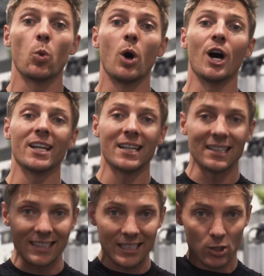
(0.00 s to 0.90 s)
one at
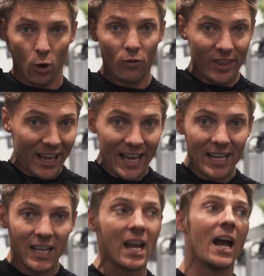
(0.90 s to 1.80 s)
least over the
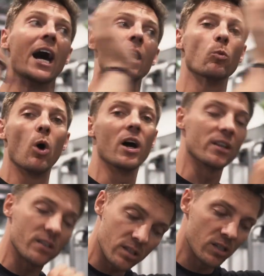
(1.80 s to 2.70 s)
head and one